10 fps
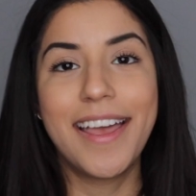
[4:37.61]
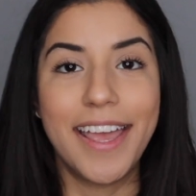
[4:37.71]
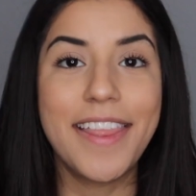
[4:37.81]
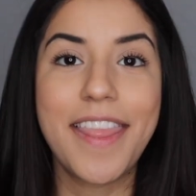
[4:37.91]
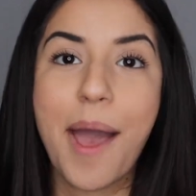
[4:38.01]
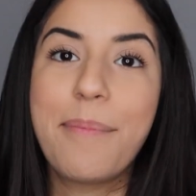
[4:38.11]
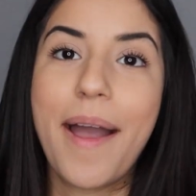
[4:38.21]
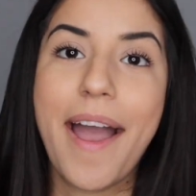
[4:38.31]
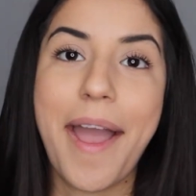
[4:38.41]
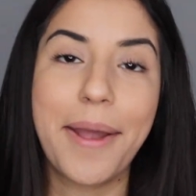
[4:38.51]
in that
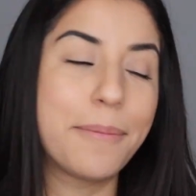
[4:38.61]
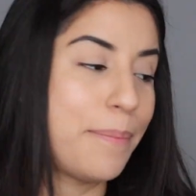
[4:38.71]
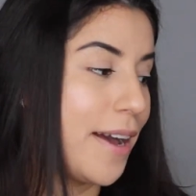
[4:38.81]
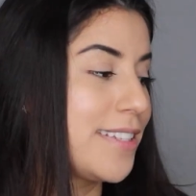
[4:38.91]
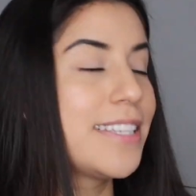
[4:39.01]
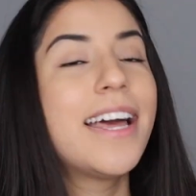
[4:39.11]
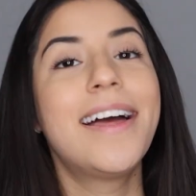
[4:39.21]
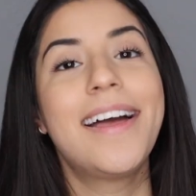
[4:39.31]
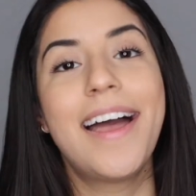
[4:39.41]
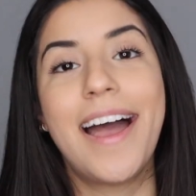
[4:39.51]
bag, but
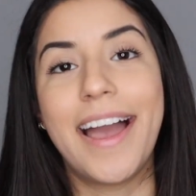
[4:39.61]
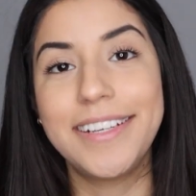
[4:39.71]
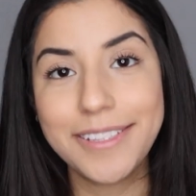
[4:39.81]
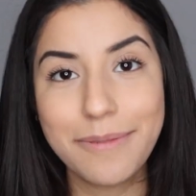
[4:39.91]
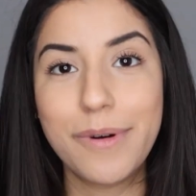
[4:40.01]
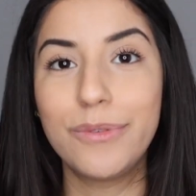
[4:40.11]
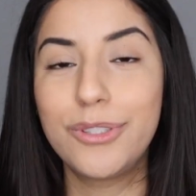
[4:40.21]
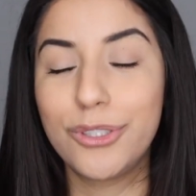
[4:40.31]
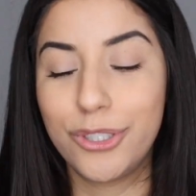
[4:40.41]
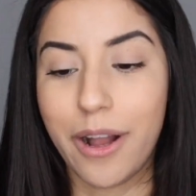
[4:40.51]
I did the
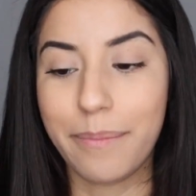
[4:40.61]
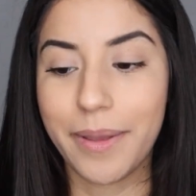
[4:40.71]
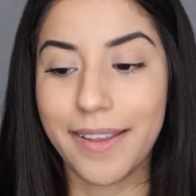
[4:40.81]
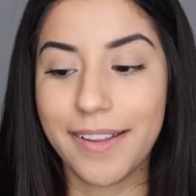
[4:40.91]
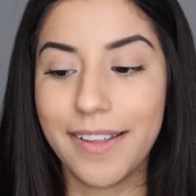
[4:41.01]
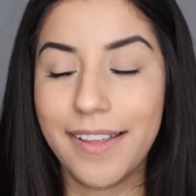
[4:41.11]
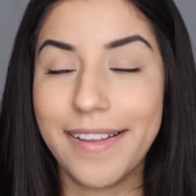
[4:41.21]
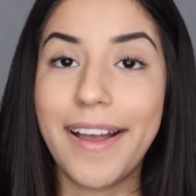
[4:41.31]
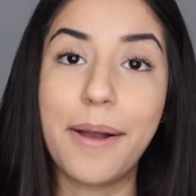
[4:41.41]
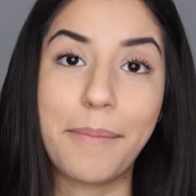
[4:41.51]
most shopping
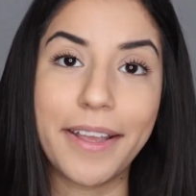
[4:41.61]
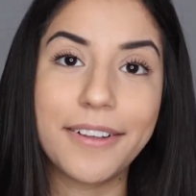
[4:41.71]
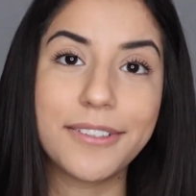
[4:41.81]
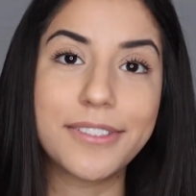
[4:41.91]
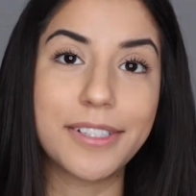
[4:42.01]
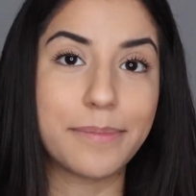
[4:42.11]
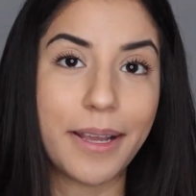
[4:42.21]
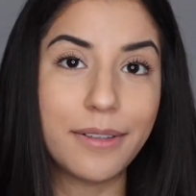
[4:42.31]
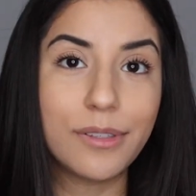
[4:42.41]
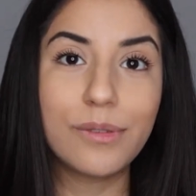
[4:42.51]
at Michael's, because
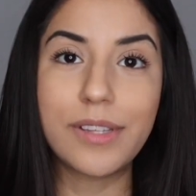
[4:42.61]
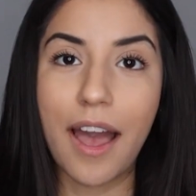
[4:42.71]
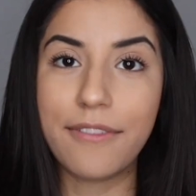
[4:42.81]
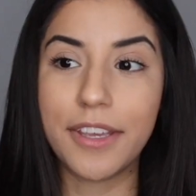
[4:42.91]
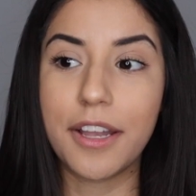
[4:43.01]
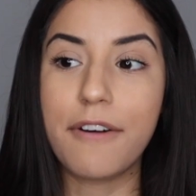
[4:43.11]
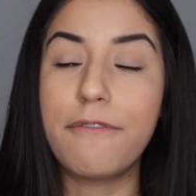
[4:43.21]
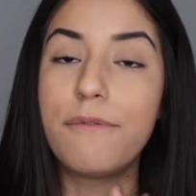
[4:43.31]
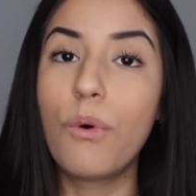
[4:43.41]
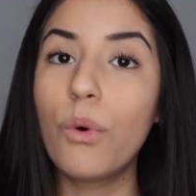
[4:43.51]
Michael's was having
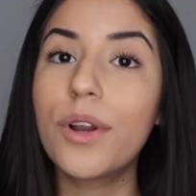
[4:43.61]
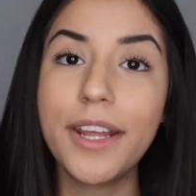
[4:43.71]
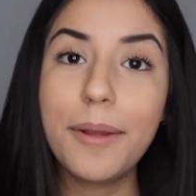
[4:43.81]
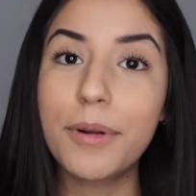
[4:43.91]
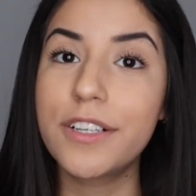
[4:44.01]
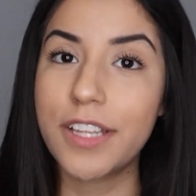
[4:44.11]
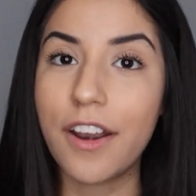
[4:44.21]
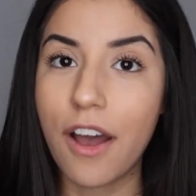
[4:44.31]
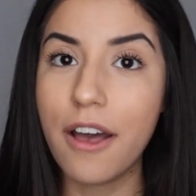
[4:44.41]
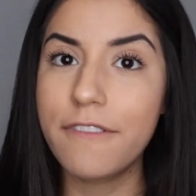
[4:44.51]

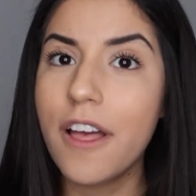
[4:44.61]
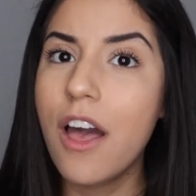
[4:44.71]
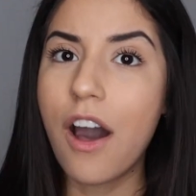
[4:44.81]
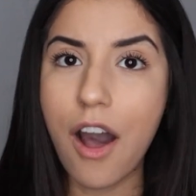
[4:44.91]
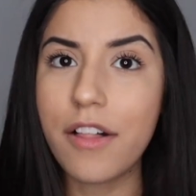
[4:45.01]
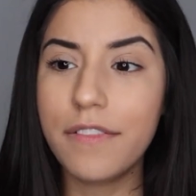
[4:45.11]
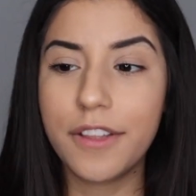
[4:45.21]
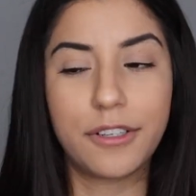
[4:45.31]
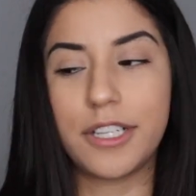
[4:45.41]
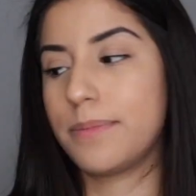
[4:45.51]
40% off all of
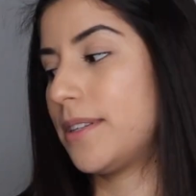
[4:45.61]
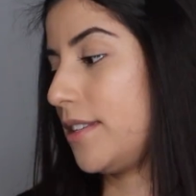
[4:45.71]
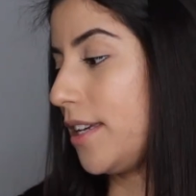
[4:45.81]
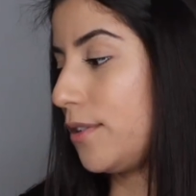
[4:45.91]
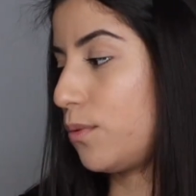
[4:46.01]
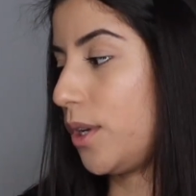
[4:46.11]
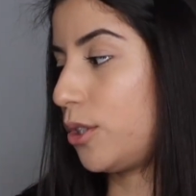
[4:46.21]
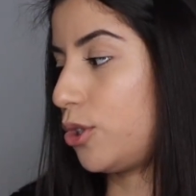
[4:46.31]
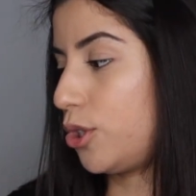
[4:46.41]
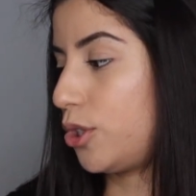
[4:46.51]
their Christmas things,
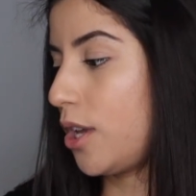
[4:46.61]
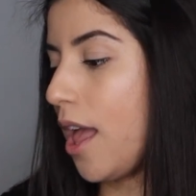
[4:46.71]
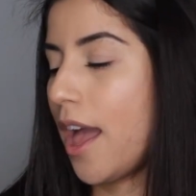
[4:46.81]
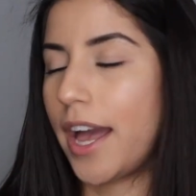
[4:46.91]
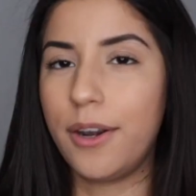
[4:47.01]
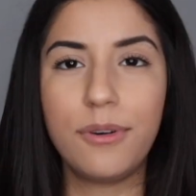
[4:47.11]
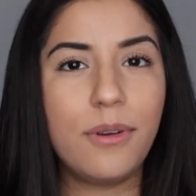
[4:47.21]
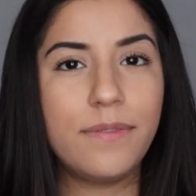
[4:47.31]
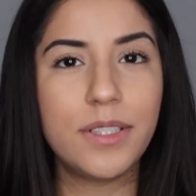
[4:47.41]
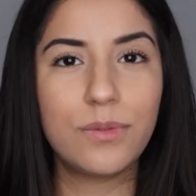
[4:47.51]
which I don't
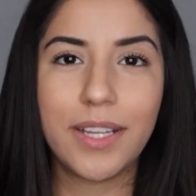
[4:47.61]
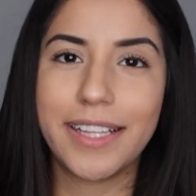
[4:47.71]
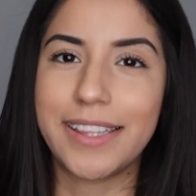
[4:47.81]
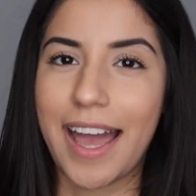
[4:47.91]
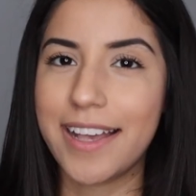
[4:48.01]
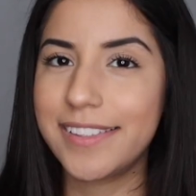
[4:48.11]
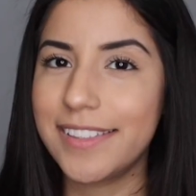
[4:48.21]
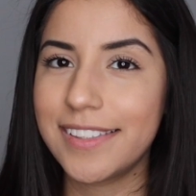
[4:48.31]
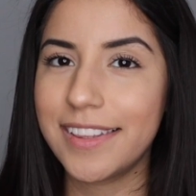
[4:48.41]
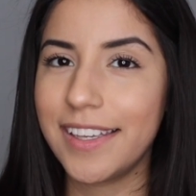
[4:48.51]
know if these were like last
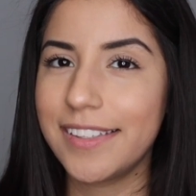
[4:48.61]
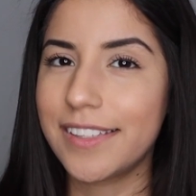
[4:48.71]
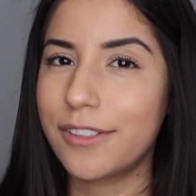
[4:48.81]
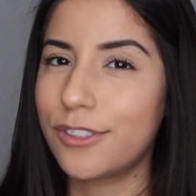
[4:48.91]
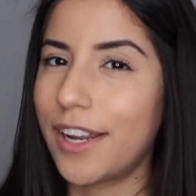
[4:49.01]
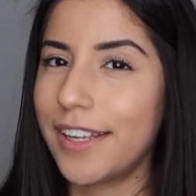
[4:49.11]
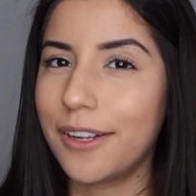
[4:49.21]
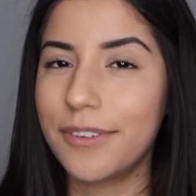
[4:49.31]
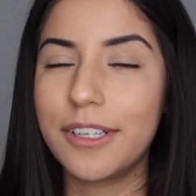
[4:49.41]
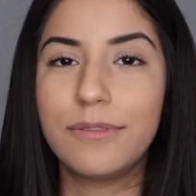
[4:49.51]
season things that they're trying to
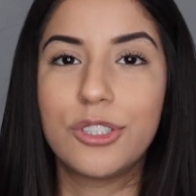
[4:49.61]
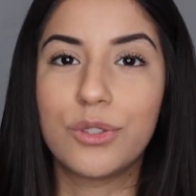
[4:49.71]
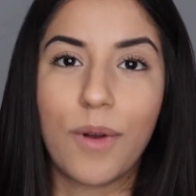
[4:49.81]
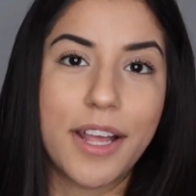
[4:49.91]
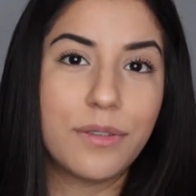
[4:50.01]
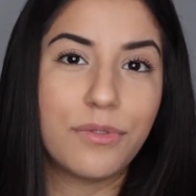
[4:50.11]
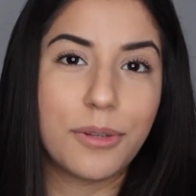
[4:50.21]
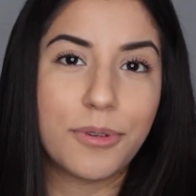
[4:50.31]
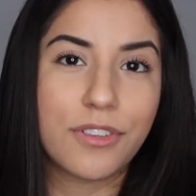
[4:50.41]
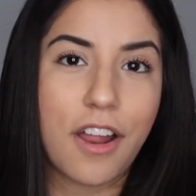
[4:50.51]
get rid of, which is why it's
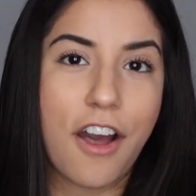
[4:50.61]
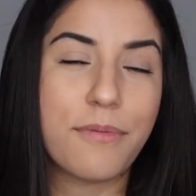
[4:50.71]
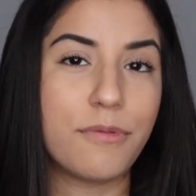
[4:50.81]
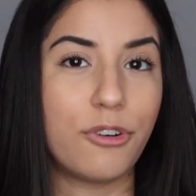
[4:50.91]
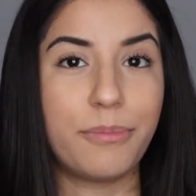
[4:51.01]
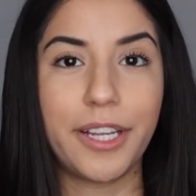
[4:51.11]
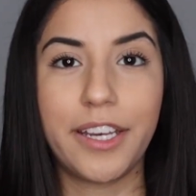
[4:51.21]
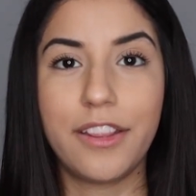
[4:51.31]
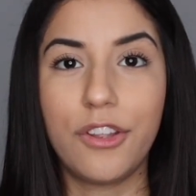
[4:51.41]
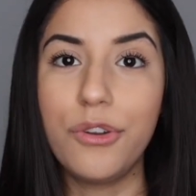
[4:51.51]
40% off before
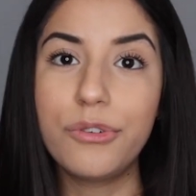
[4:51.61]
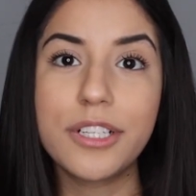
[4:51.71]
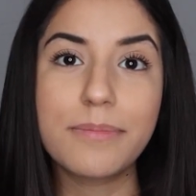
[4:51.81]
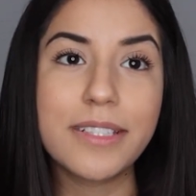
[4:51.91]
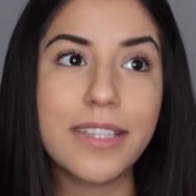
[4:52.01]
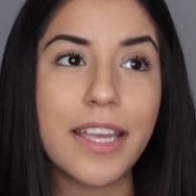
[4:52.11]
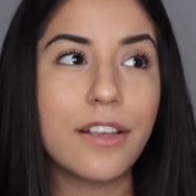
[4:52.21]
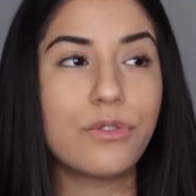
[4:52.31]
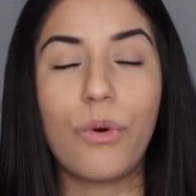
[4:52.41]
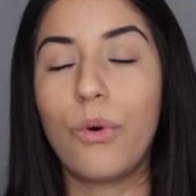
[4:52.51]
bringing in the new Christmas
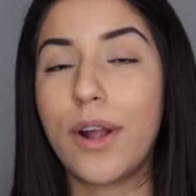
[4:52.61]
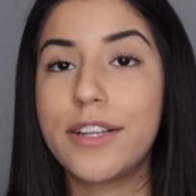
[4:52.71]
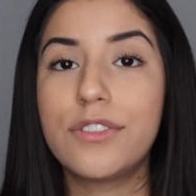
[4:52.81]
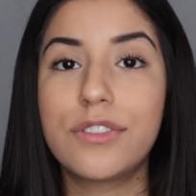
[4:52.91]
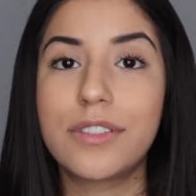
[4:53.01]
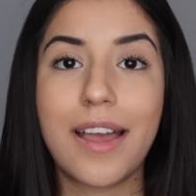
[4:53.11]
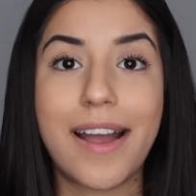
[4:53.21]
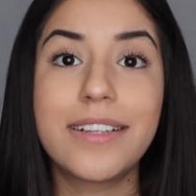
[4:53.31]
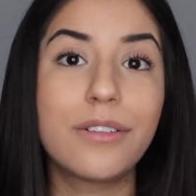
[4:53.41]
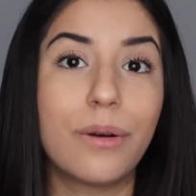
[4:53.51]
things, or
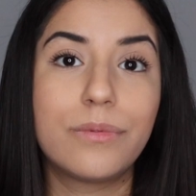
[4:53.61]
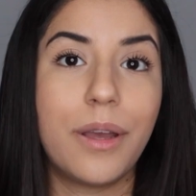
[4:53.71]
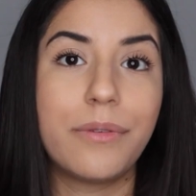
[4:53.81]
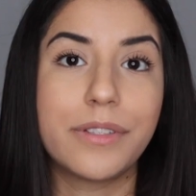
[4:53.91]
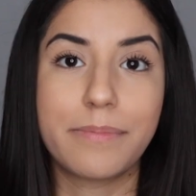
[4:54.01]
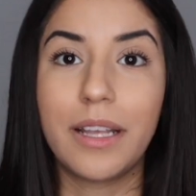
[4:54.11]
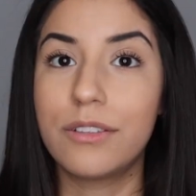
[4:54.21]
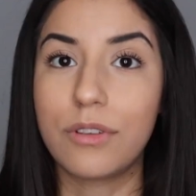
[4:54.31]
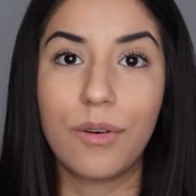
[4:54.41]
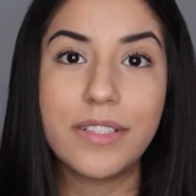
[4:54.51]
I don't know. Does
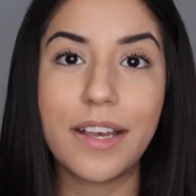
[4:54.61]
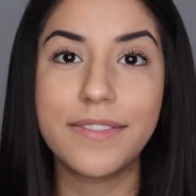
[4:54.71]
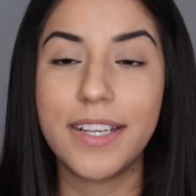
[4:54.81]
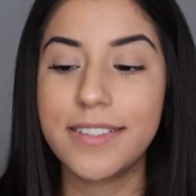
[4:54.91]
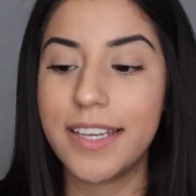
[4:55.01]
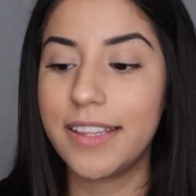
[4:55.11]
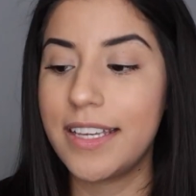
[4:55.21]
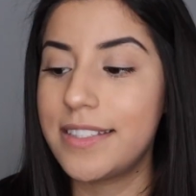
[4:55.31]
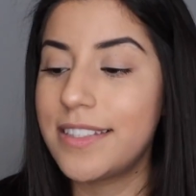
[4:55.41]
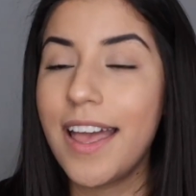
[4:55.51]
Michael's always have sales like
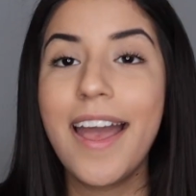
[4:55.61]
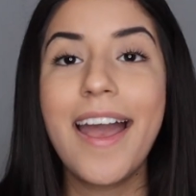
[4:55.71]
this?